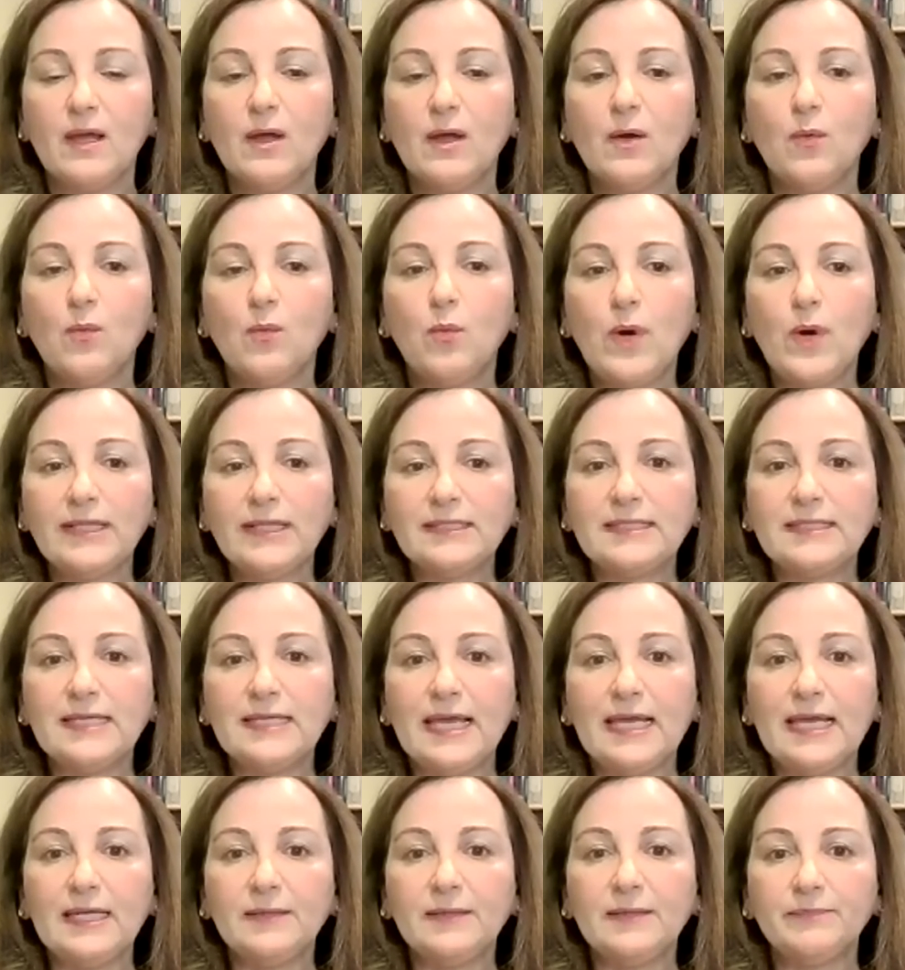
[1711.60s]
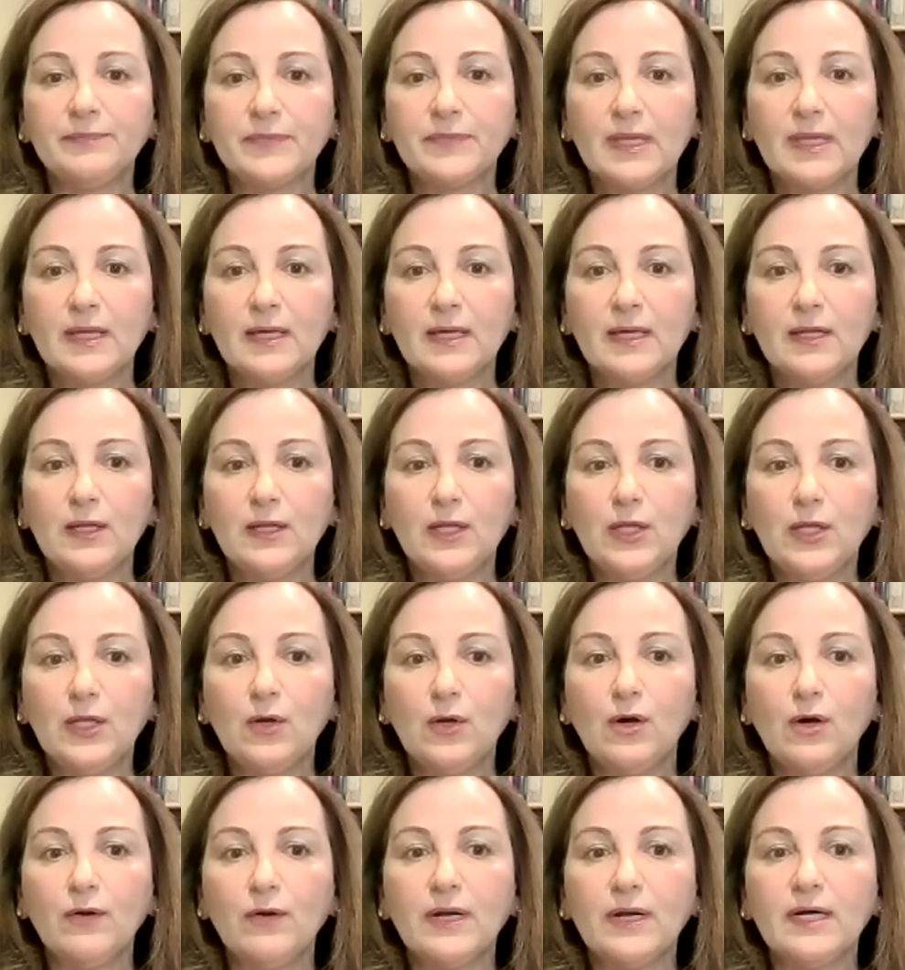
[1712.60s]
One day,
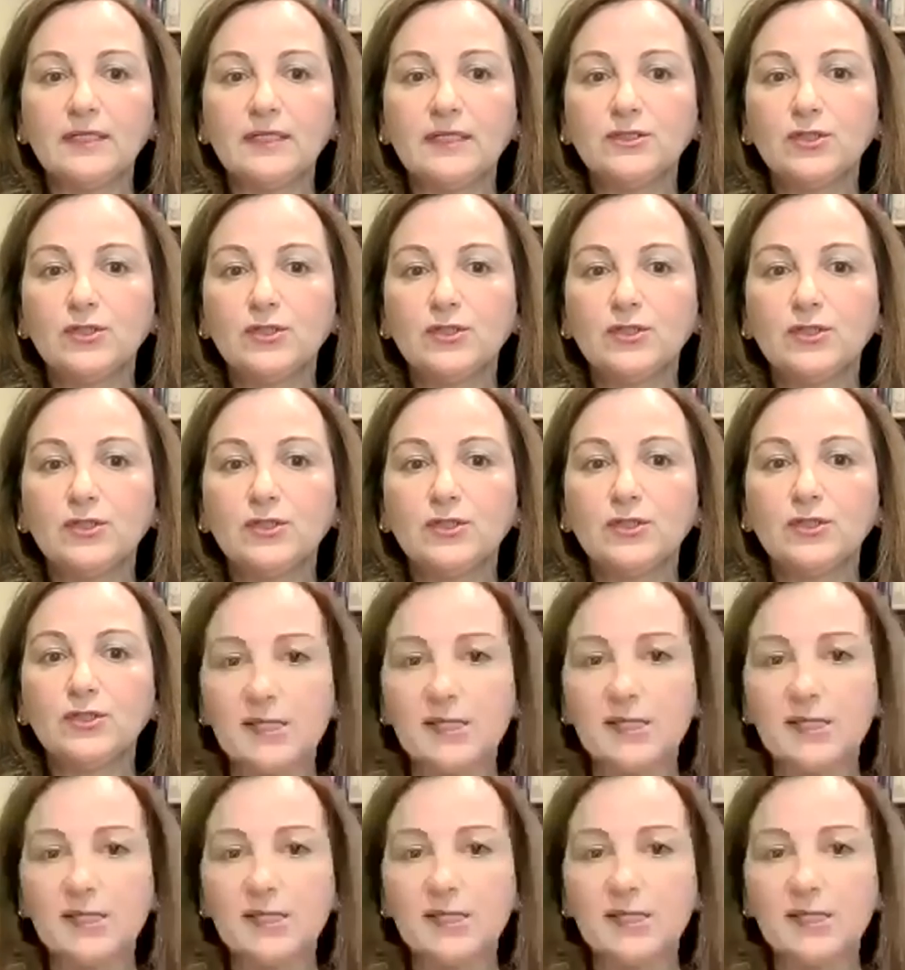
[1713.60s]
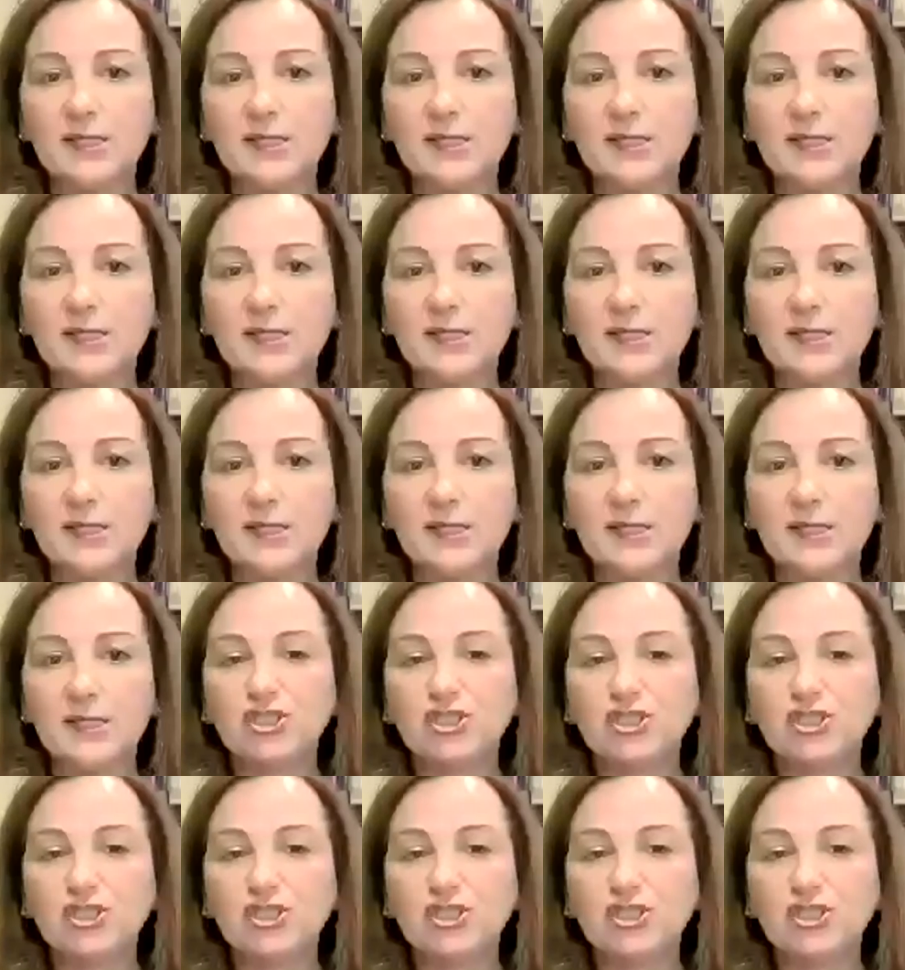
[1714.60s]
Leora told us that the teacher